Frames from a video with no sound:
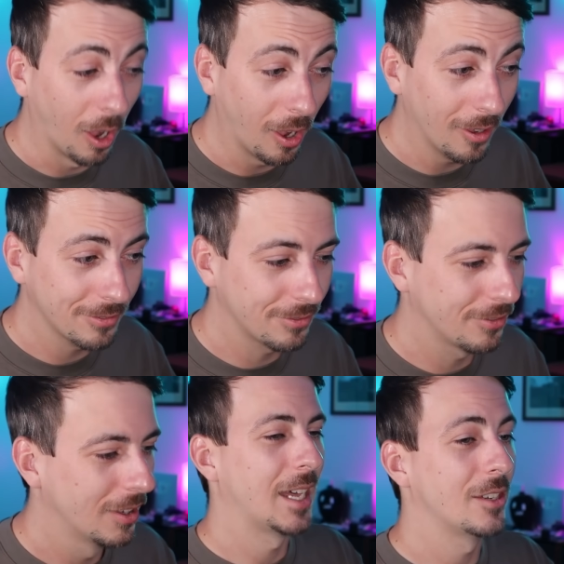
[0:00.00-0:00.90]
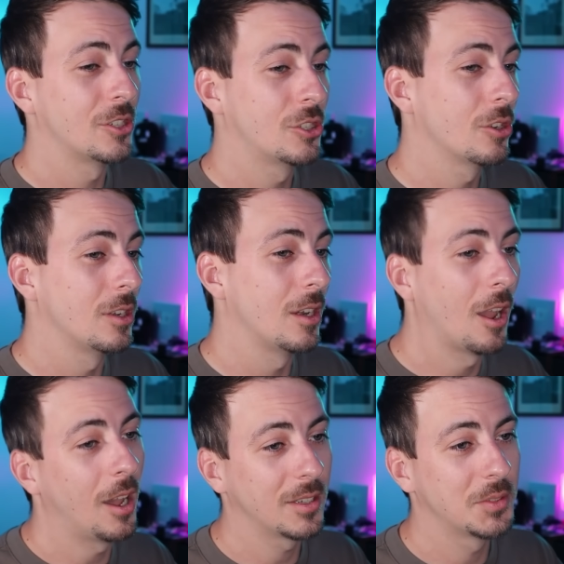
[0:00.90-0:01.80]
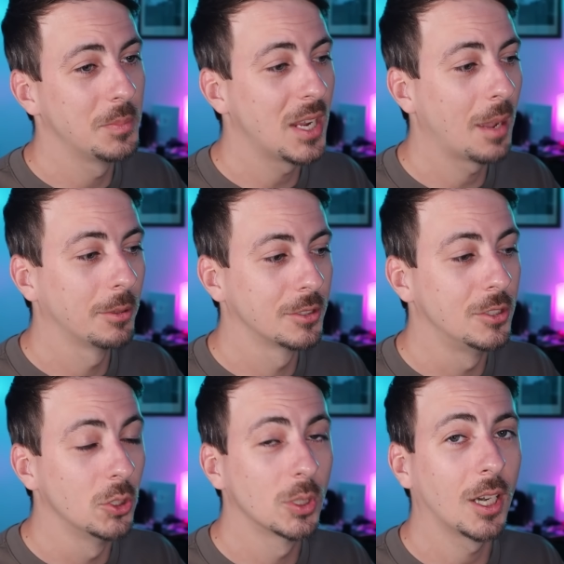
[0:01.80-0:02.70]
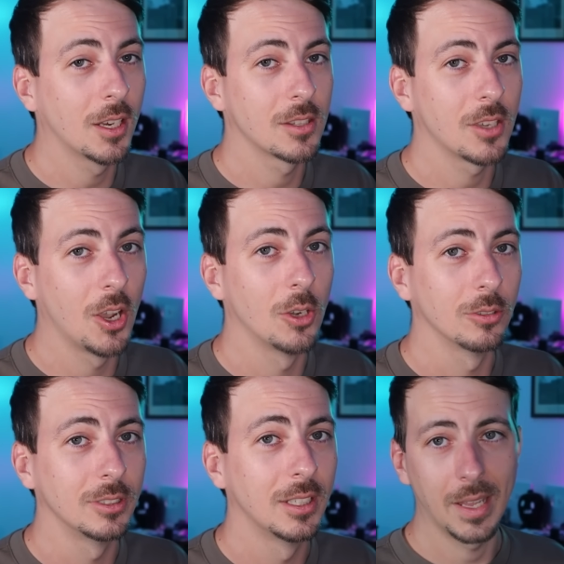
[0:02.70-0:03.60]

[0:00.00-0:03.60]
off that should not be able to do it on its own.